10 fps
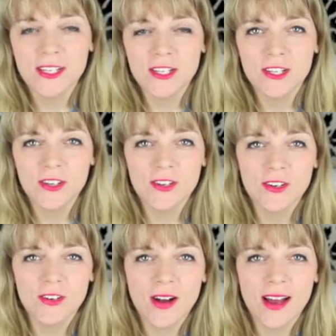to
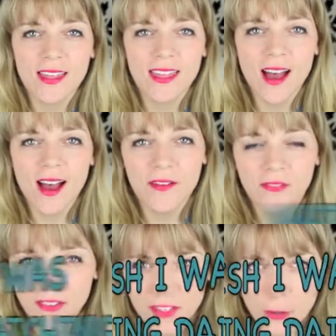do the
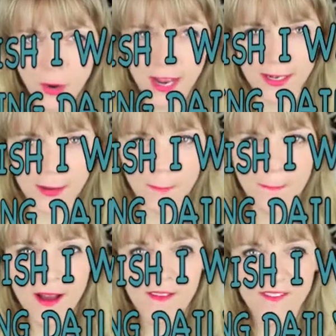50
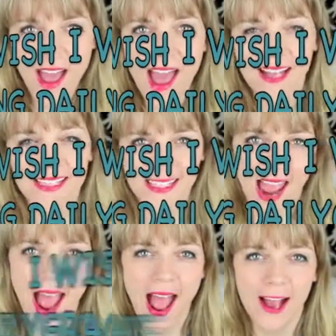random facts
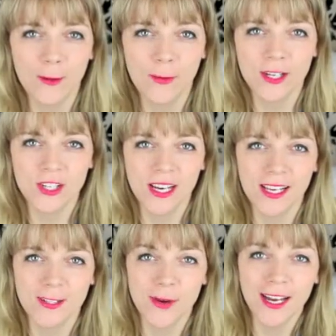tag, which
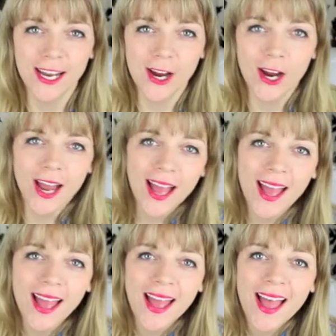is right here
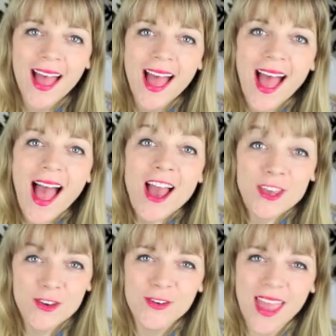
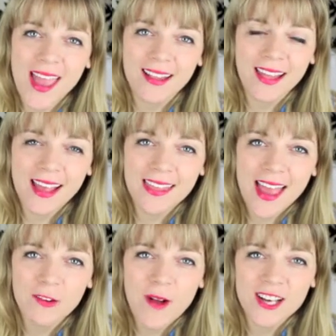you can click on
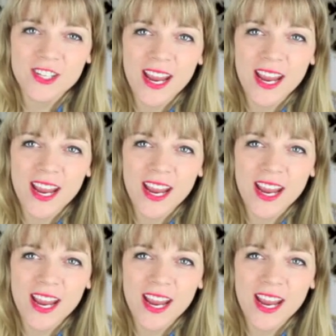that and watch